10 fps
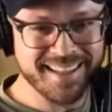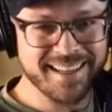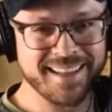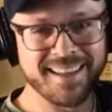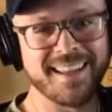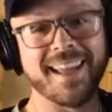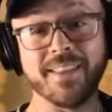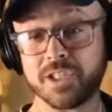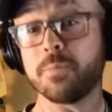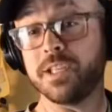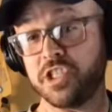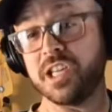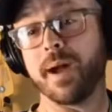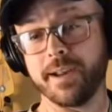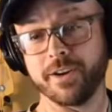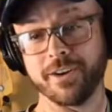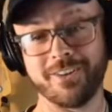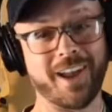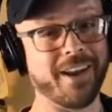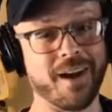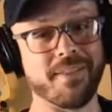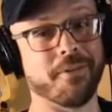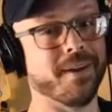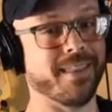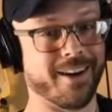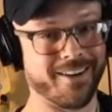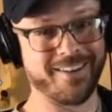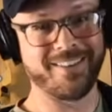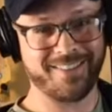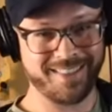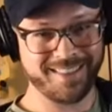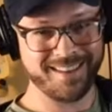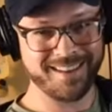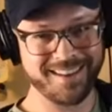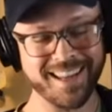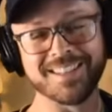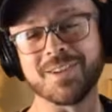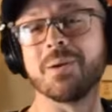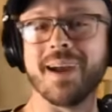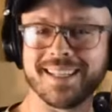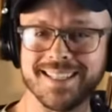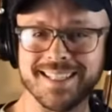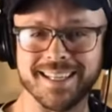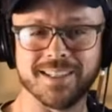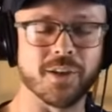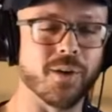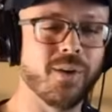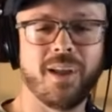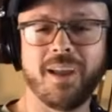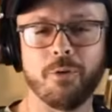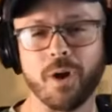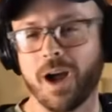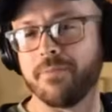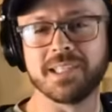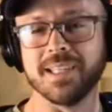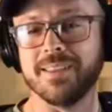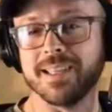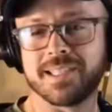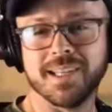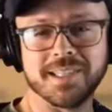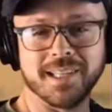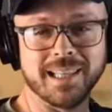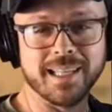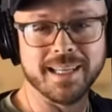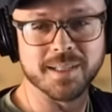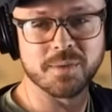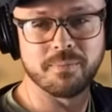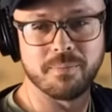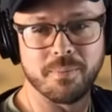And this should be G minor. I don't have that written there. And it's going back to D. So obviously this doesn't lead us